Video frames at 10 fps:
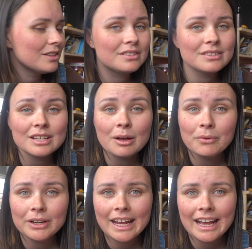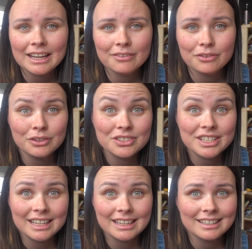someone had a
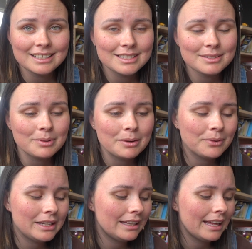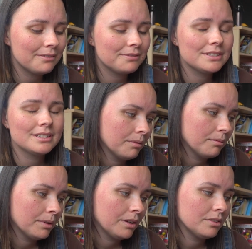few tears when we left
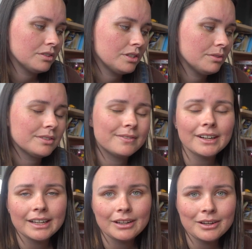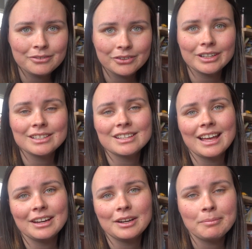because she was very
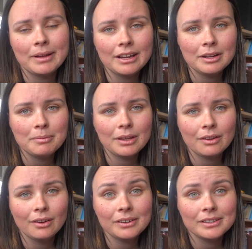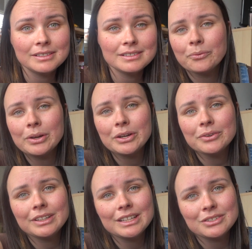overexcited about it, because we
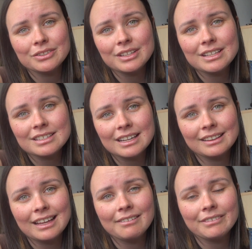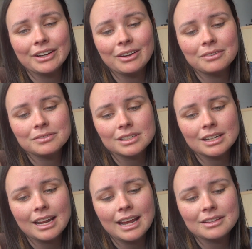don't really do things like that very
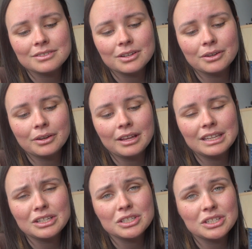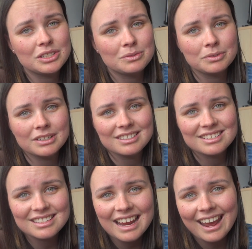often, and so I think she just wanted to
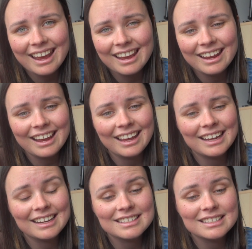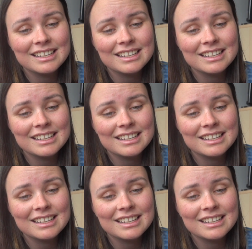stay. And